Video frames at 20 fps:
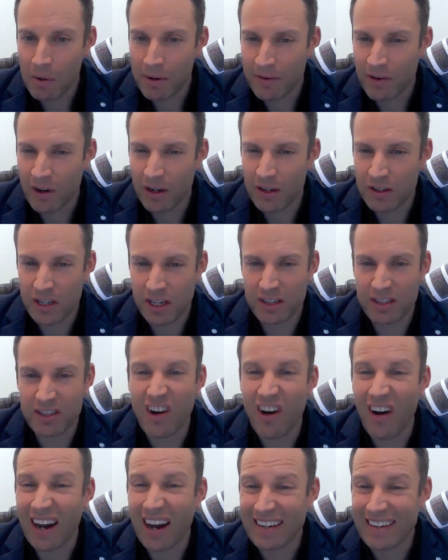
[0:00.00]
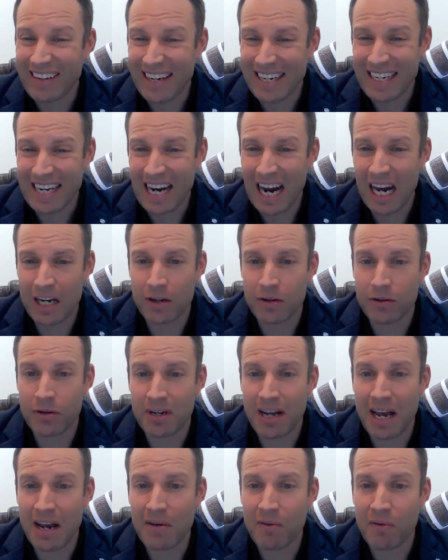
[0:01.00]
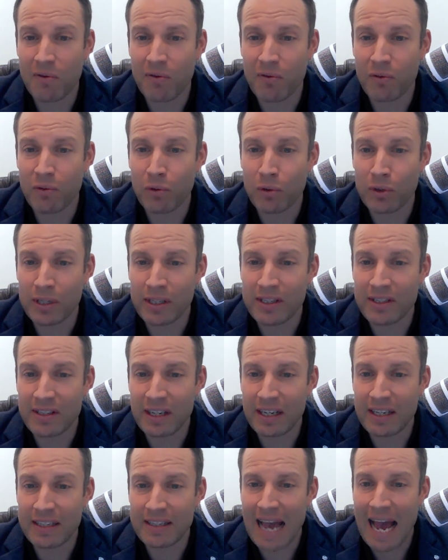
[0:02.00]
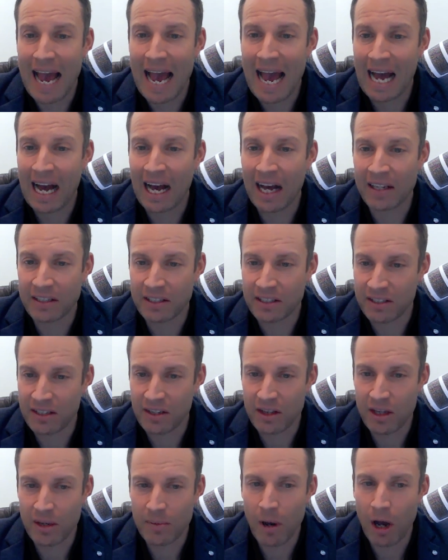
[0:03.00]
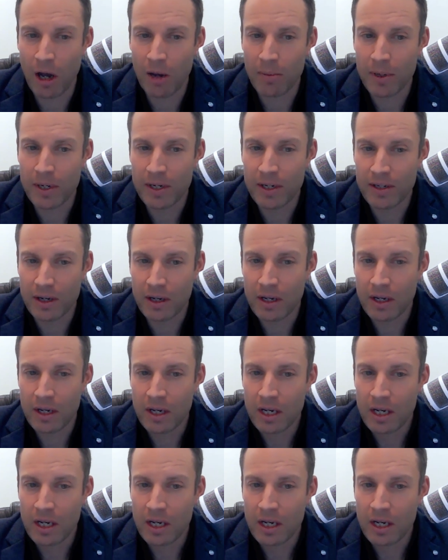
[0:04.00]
we've got just 1,946 houses at the moment.